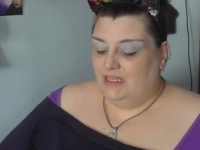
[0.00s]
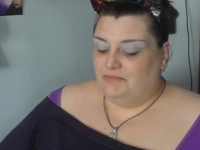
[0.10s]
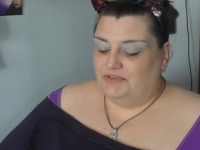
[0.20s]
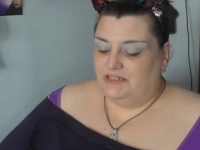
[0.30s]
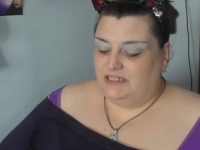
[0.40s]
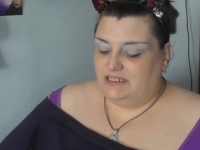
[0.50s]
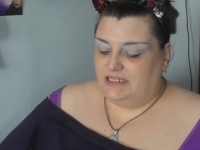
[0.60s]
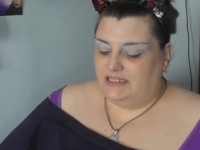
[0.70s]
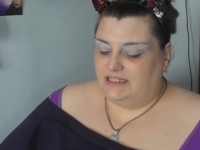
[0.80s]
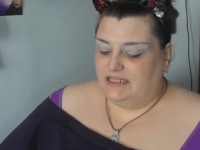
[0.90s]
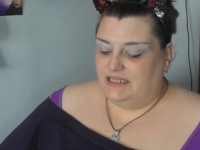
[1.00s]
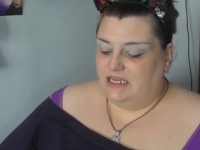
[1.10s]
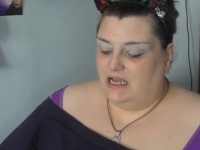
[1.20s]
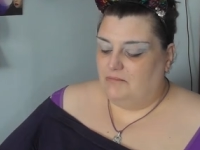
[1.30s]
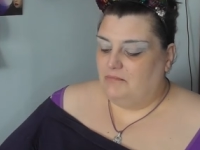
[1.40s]
But this is the
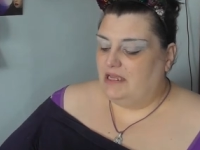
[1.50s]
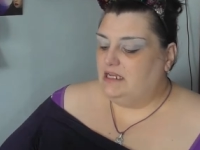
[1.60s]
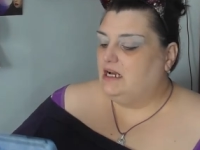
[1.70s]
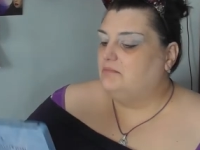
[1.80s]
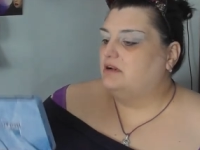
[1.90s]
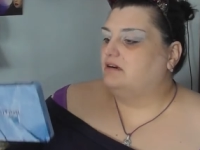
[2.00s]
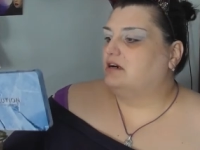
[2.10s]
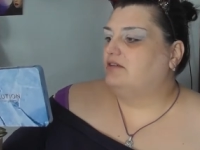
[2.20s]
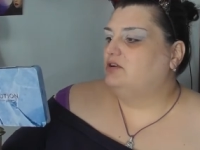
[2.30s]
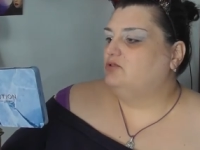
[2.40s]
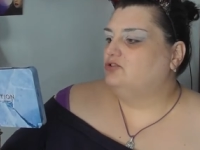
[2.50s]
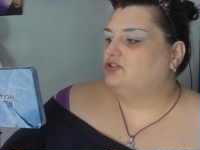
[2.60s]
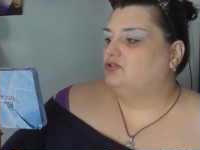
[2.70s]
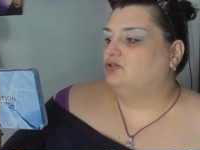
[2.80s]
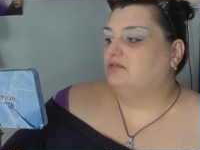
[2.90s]
Makeup
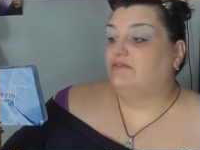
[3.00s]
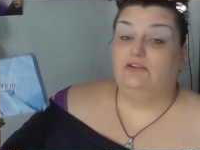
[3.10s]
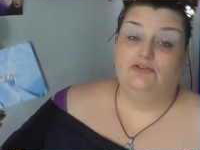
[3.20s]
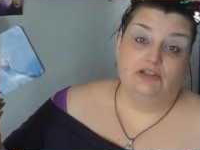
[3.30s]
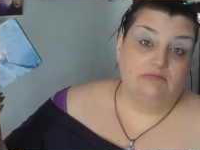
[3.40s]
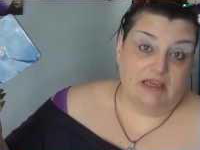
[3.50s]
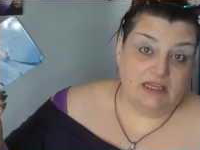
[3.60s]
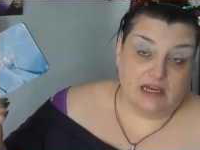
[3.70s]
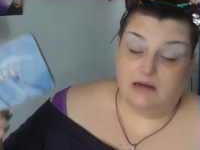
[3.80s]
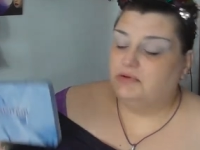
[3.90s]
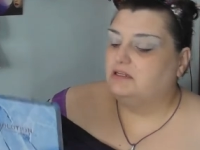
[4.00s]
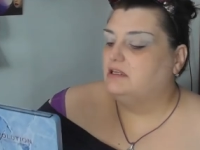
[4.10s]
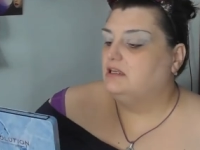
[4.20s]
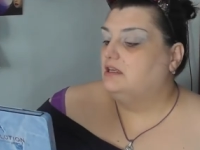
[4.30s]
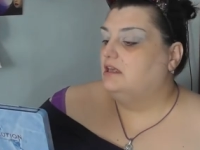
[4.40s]
Revolution, or Revolution Makeup,
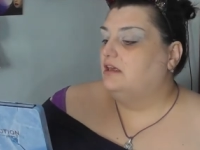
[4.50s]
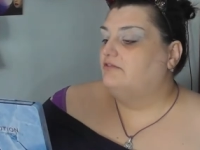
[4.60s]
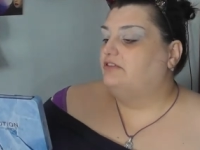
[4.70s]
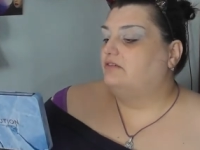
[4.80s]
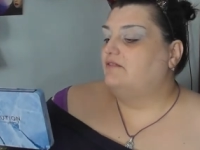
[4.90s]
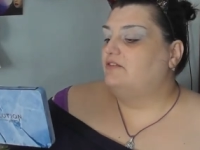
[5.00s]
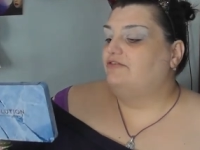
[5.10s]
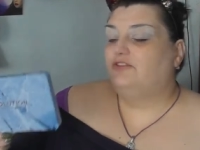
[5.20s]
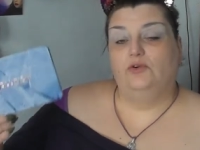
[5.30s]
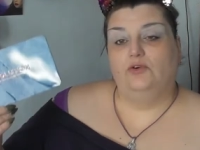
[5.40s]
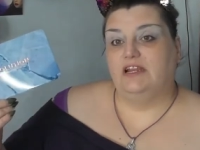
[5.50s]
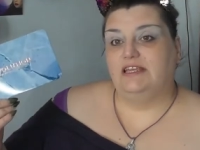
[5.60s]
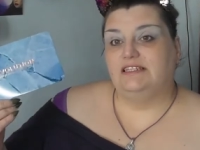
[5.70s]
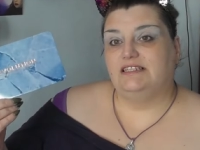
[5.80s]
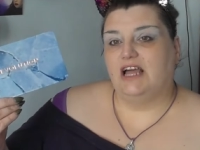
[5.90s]
Forever
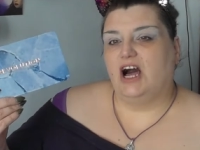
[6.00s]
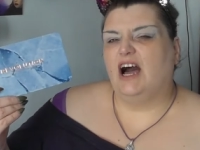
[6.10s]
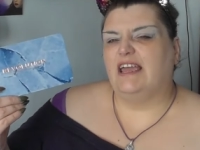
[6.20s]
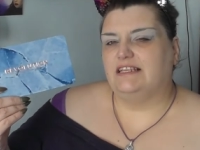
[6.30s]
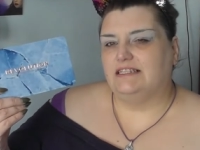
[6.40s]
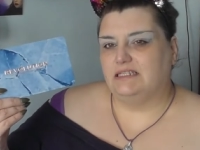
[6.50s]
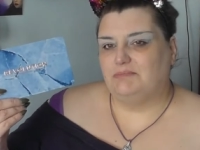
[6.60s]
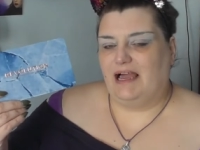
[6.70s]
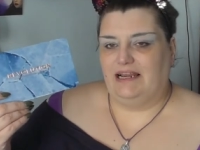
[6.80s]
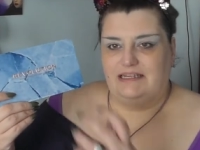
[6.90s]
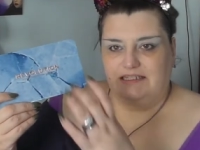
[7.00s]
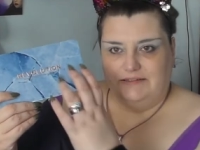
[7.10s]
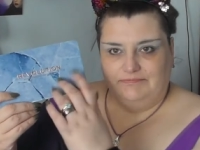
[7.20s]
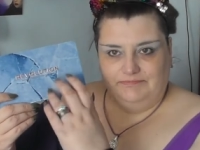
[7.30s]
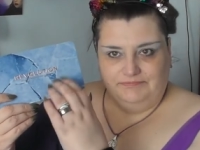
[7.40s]
Flawless Ice Palette.
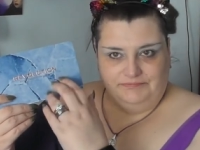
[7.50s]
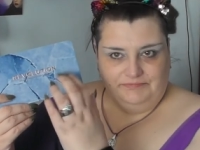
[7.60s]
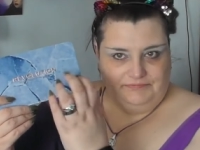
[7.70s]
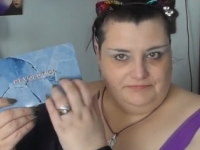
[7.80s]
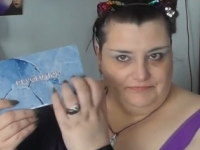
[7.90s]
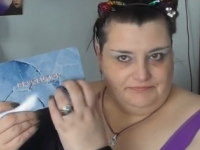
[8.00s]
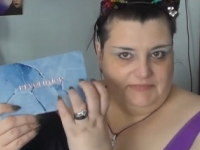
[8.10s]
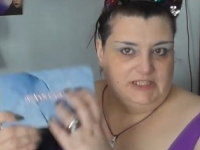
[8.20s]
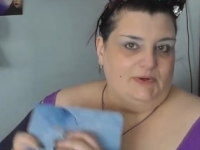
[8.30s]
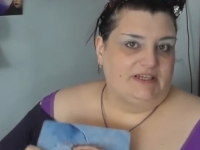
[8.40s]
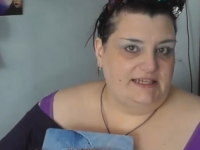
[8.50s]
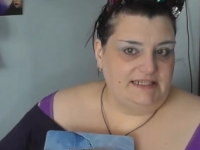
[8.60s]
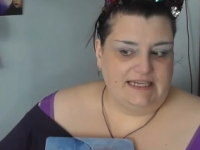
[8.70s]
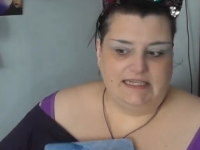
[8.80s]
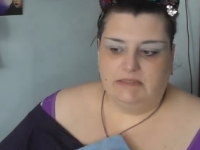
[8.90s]
It's one of their
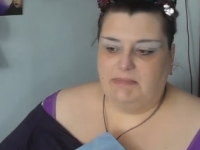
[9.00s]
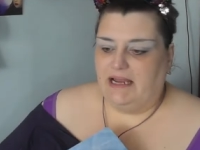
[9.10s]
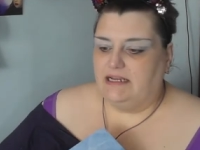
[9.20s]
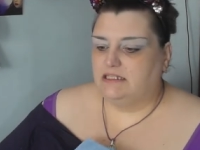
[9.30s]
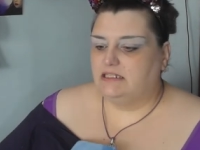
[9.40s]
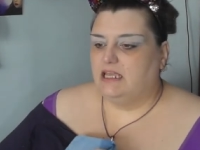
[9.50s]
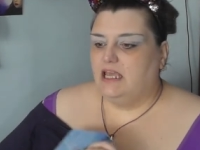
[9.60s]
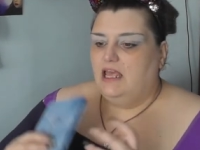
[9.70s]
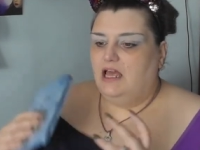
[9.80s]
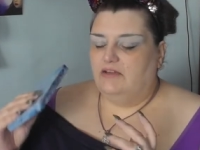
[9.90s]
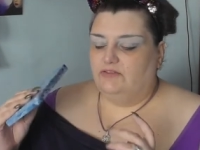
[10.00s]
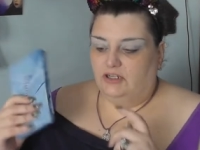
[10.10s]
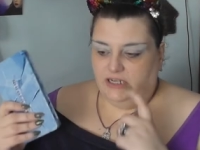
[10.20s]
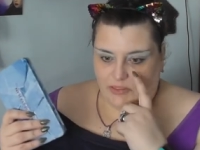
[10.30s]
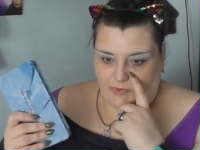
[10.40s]
tinned palettes. I've
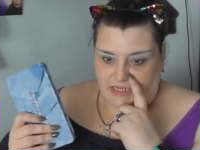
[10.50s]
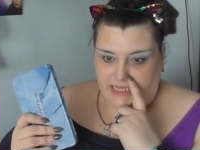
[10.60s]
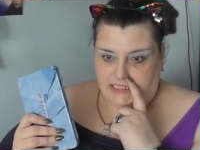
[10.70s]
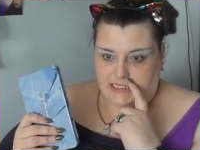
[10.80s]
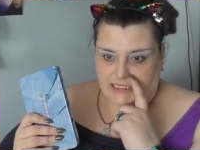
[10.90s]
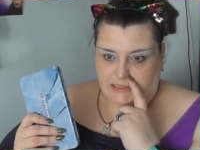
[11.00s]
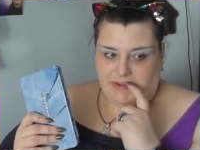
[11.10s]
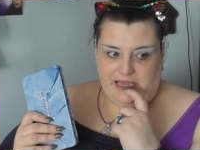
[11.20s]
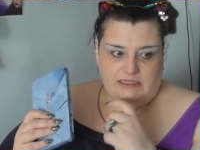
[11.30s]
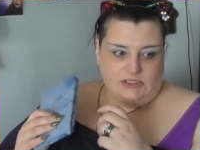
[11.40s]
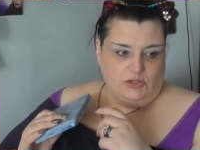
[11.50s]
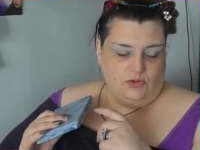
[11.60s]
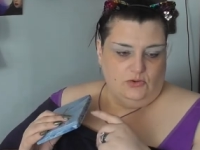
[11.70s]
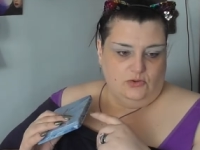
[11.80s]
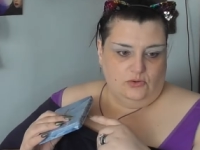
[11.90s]
got another one of their tinned palettes
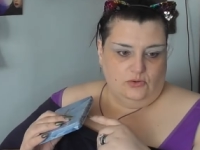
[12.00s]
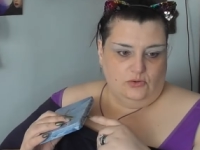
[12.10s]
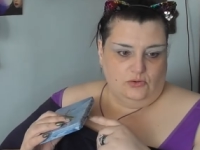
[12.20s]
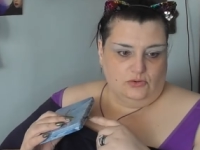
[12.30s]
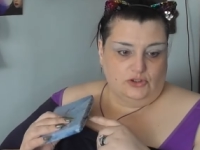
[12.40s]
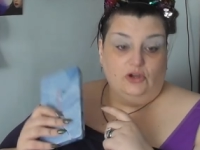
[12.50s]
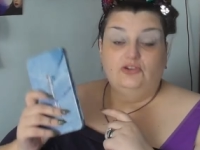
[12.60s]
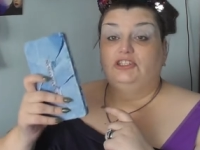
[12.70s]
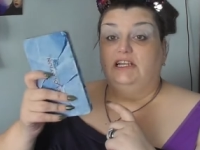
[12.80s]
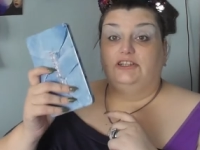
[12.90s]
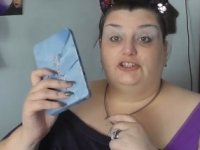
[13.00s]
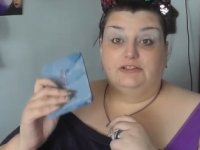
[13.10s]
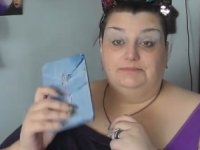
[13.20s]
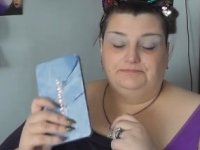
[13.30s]
called Constellation.